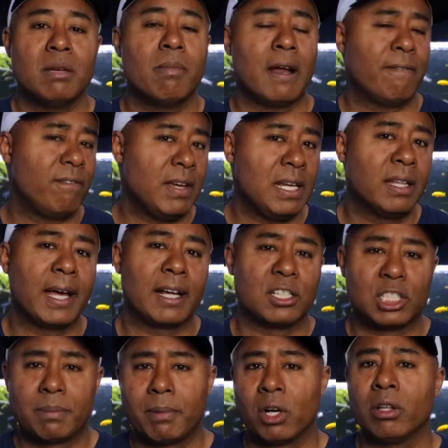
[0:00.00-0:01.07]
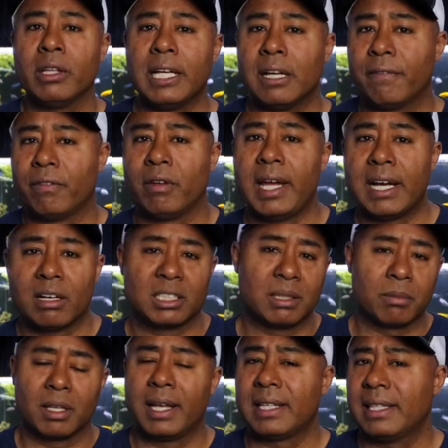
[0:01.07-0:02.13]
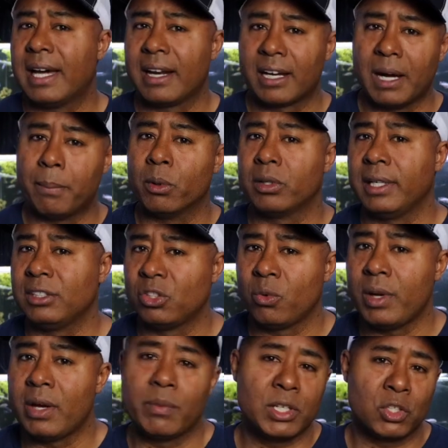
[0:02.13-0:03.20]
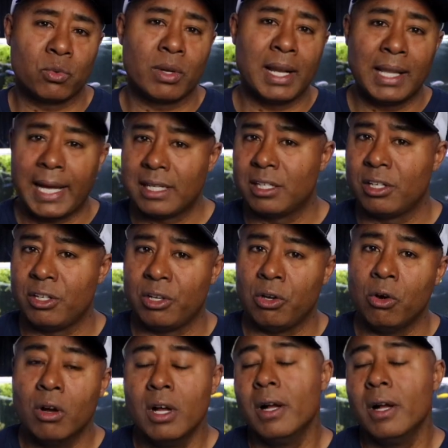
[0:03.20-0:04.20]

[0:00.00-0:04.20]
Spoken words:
You might feed like a spirulina flake or something like that a couple days a week, which is what I like to do,